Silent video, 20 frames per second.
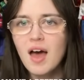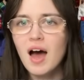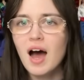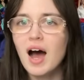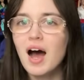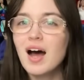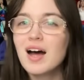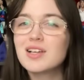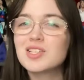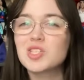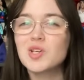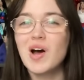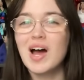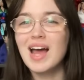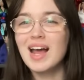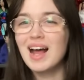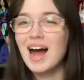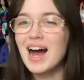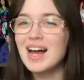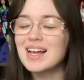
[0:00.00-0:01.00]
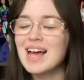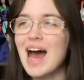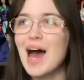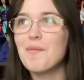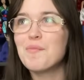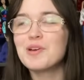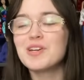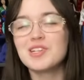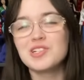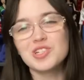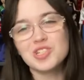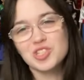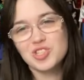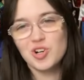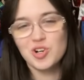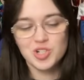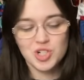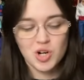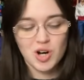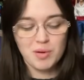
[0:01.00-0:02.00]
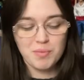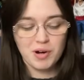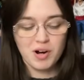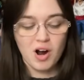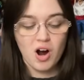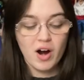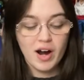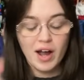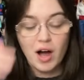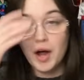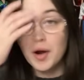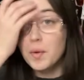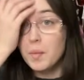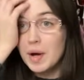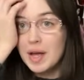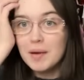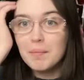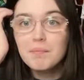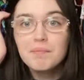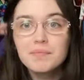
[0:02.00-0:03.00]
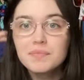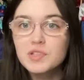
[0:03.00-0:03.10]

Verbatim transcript: Uh, so I, I happened to just search her on Mercari on a whim,